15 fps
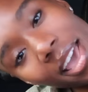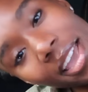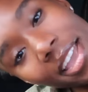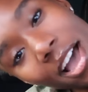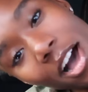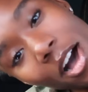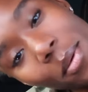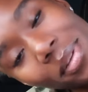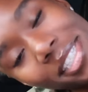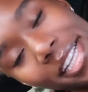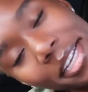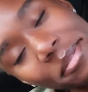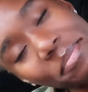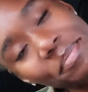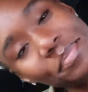hey y'all what's
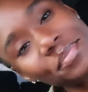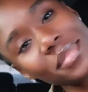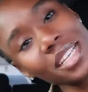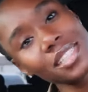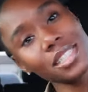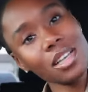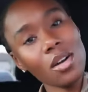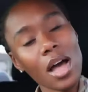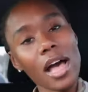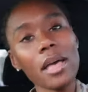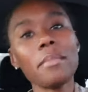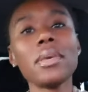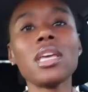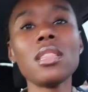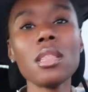up so i
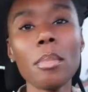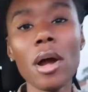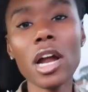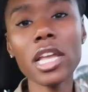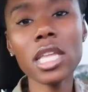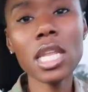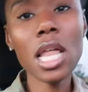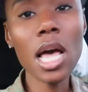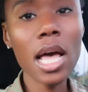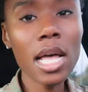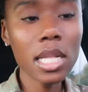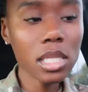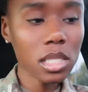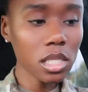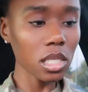am in the parking
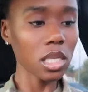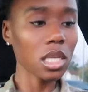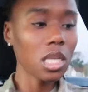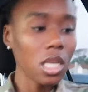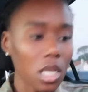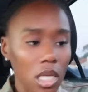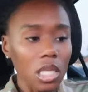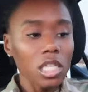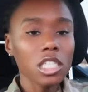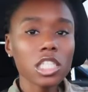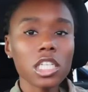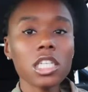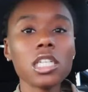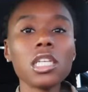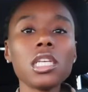lot
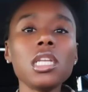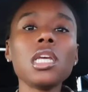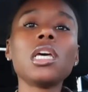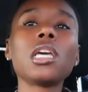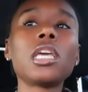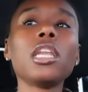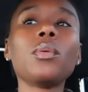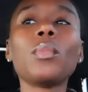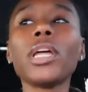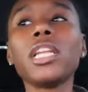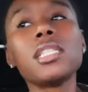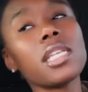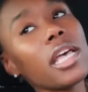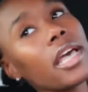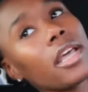chilling getting ready
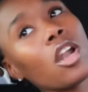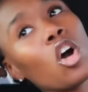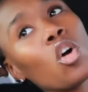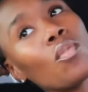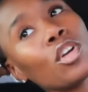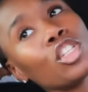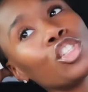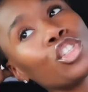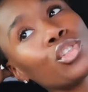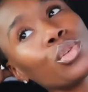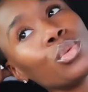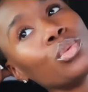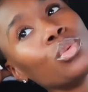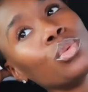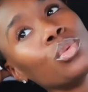to head over
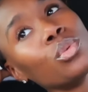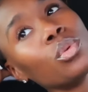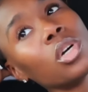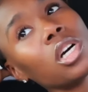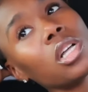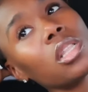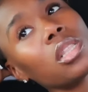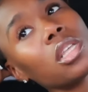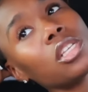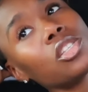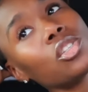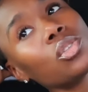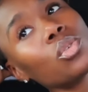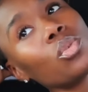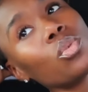to the
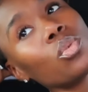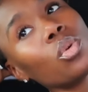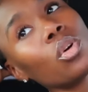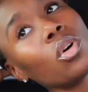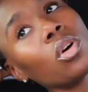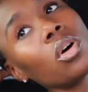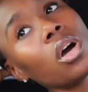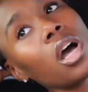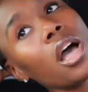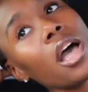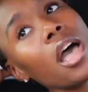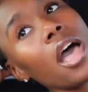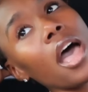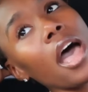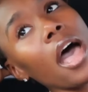school
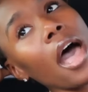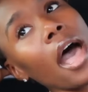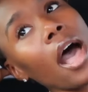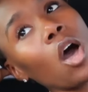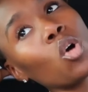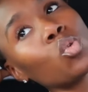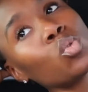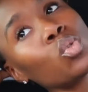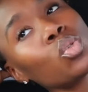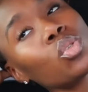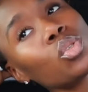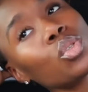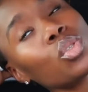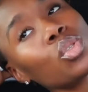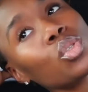house